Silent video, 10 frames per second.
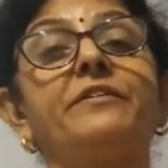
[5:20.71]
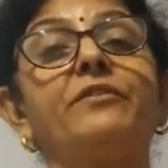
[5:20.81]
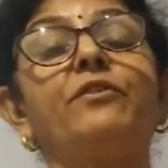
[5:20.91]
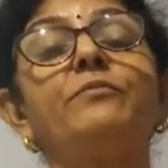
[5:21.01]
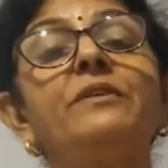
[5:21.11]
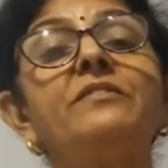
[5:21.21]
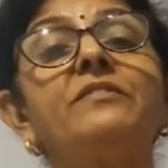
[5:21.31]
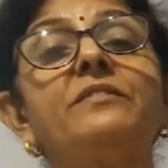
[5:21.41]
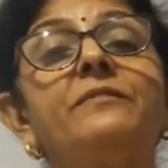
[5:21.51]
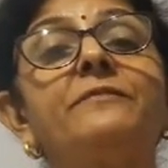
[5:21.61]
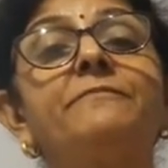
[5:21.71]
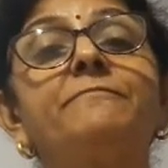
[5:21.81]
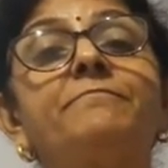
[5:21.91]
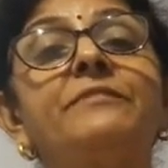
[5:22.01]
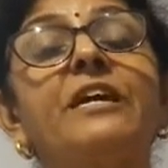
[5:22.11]
Dawn means
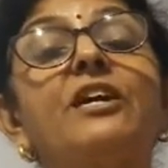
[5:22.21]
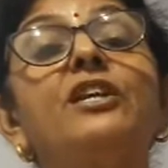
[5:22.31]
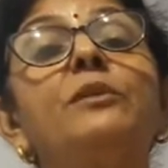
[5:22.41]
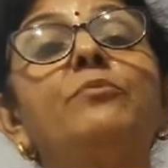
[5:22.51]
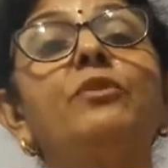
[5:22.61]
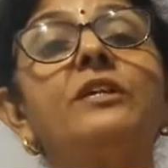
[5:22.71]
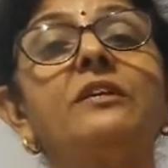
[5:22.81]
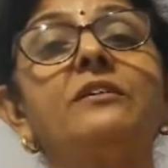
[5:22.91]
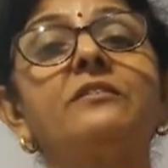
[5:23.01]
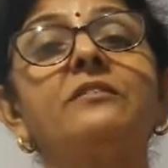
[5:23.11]
early morning,